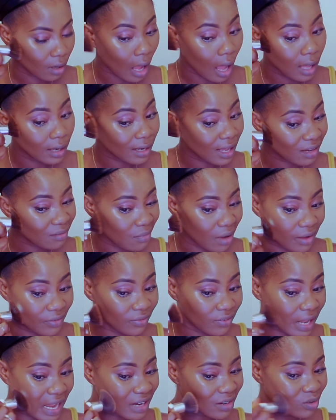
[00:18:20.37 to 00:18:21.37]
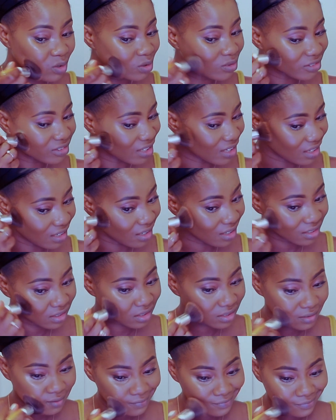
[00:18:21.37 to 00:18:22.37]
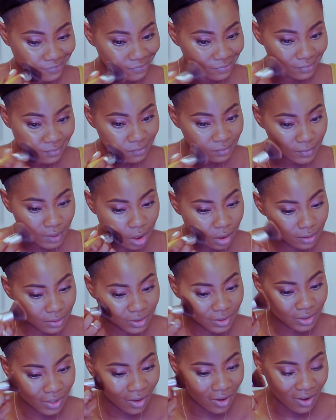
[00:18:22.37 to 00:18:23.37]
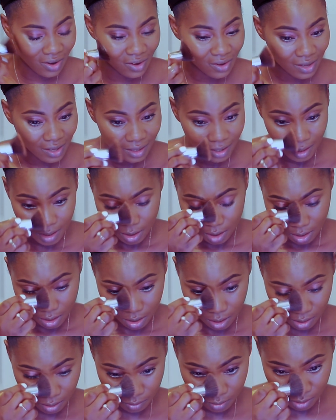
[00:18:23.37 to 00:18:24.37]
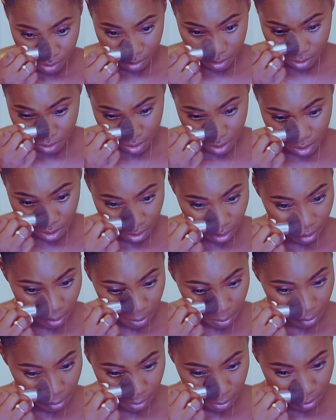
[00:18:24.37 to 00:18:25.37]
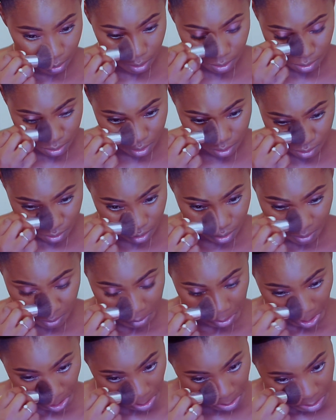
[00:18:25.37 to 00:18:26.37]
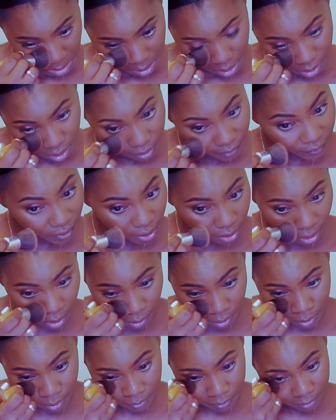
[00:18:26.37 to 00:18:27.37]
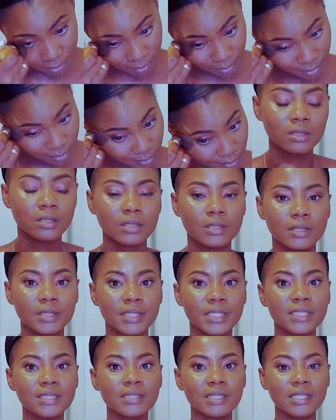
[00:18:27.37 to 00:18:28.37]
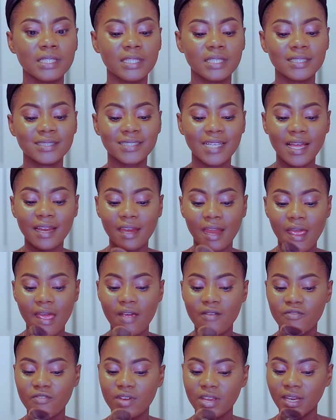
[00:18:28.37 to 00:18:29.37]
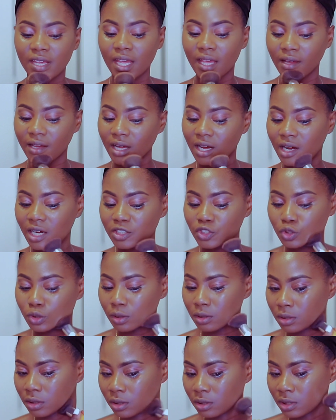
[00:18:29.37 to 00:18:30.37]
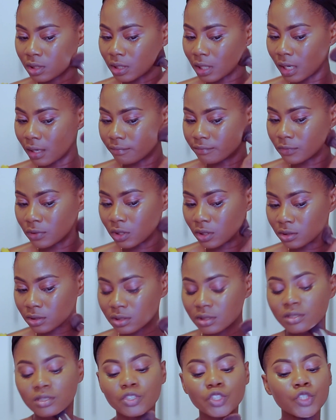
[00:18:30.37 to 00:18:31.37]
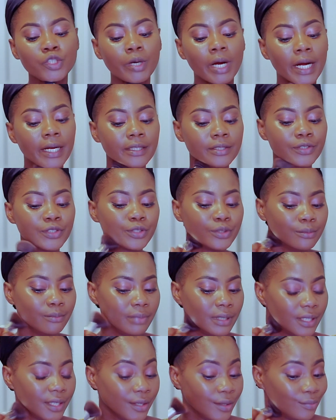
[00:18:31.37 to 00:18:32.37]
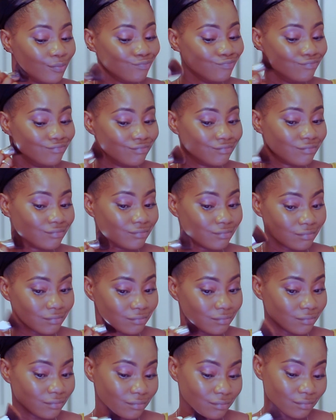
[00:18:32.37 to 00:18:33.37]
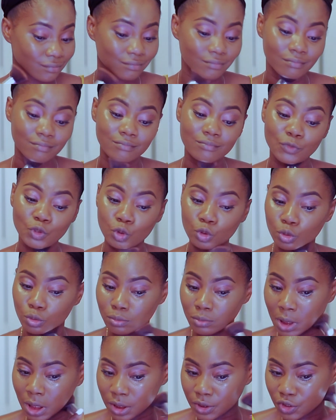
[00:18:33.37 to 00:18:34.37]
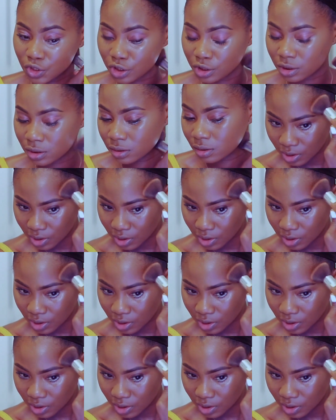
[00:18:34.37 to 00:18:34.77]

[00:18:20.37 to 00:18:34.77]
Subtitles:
I like my flat nose like that. So I'm just like, leave it alone. This is an everyday casual look. I'm not trying to be too much.